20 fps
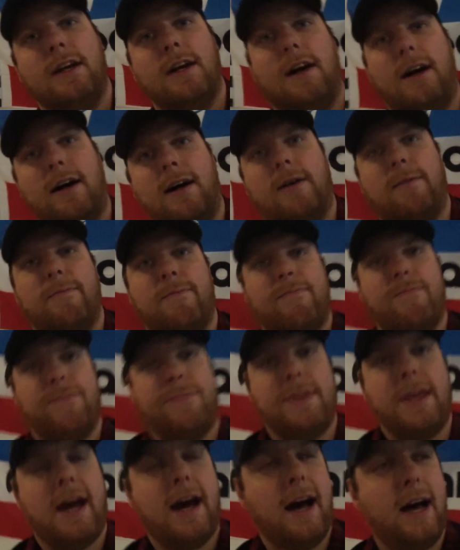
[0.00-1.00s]

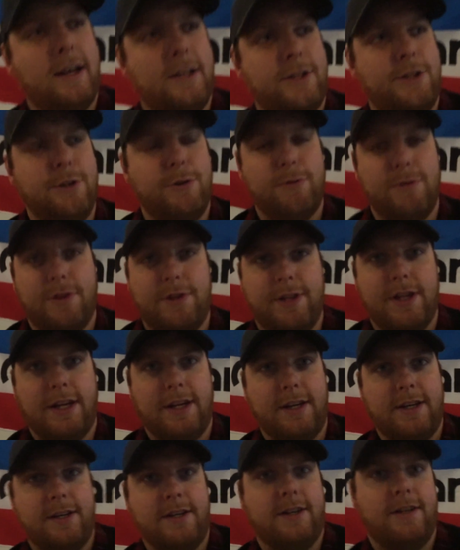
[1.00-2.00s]
I do
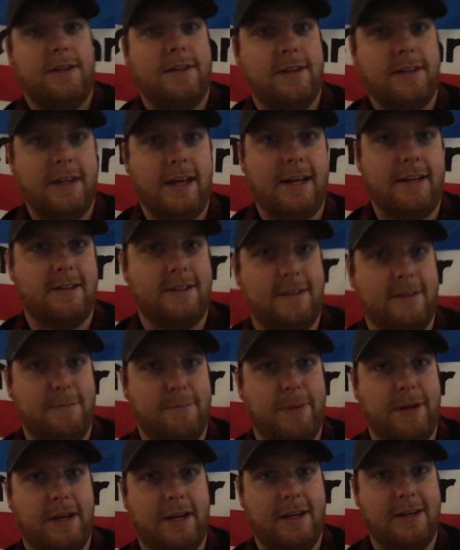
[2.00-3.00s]
think that's a
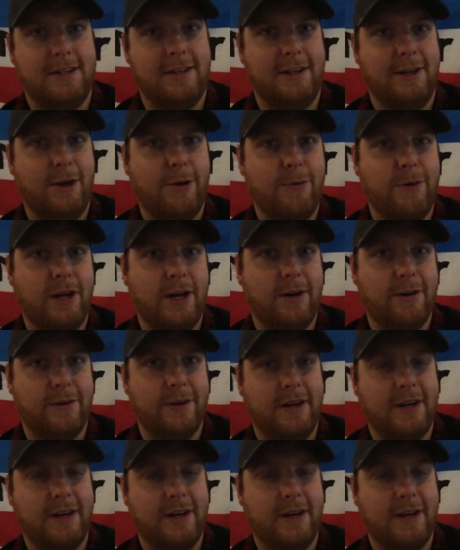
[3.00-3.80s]
big no-no.